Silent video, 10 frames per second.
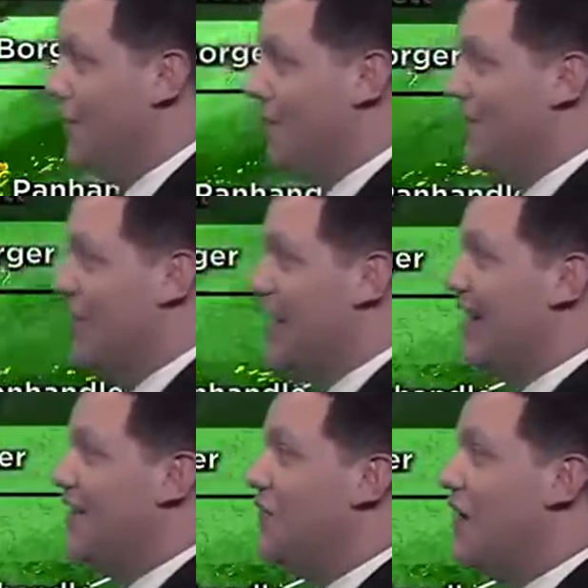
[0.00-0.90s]
seeing,
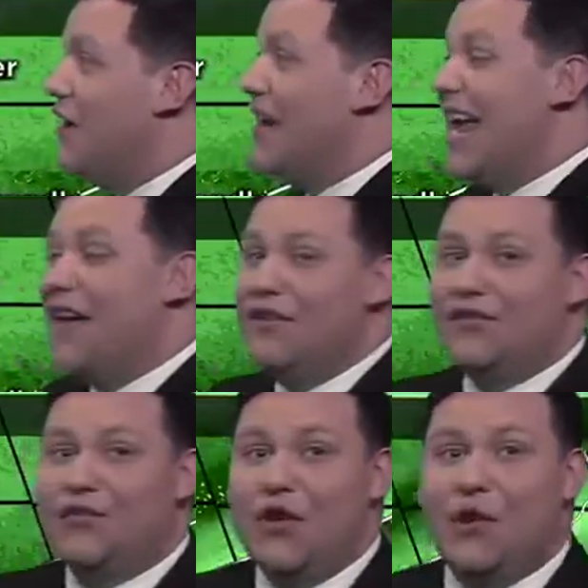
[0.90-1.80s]
that's very heavy
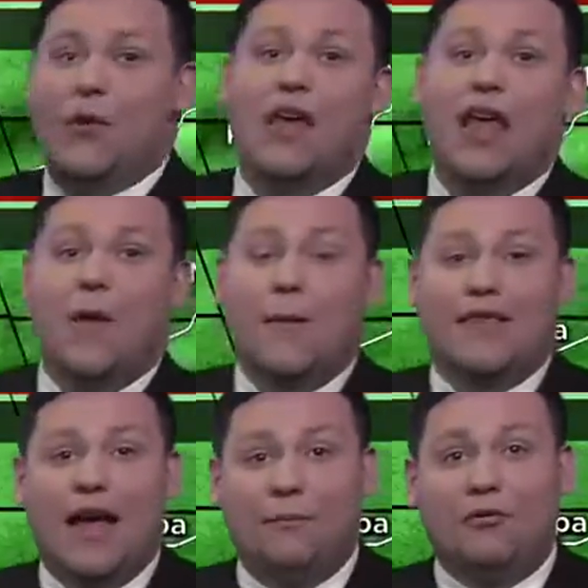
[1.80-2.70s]
snow with
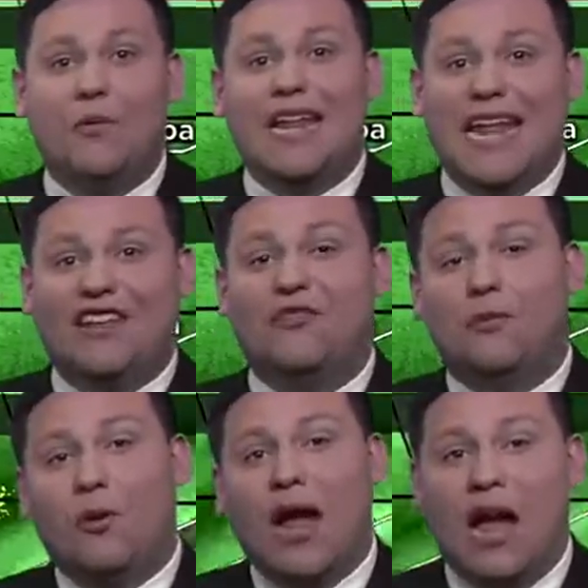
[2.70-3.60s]
up to an inch
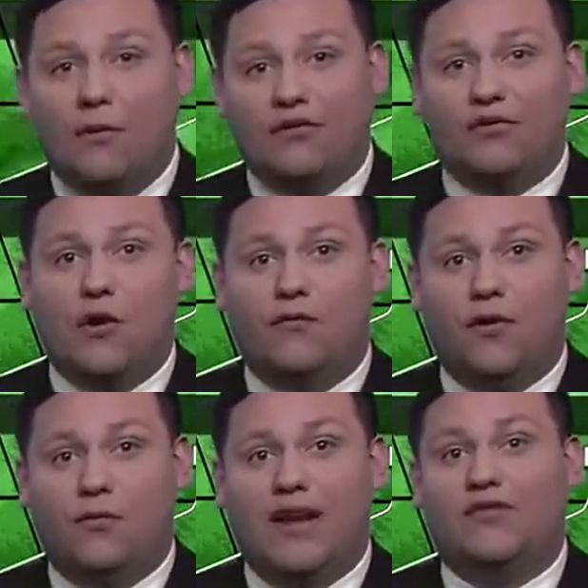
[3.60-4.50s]
per hour
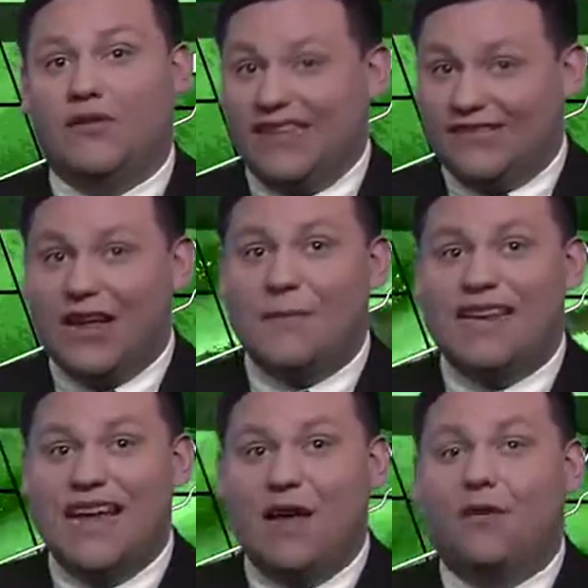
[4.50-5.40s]
snowfall rate. So as that's coming
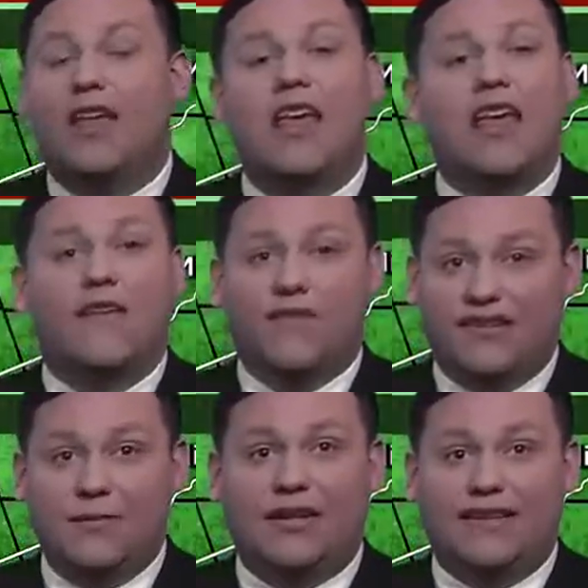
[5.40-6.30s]
down,
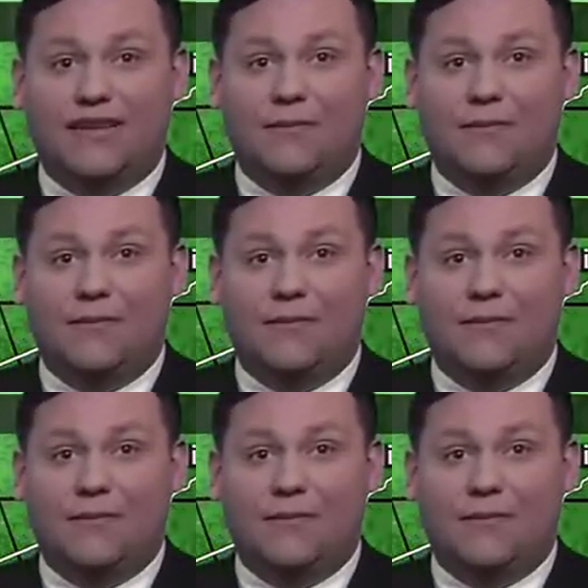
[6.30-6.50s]
visibility is going to be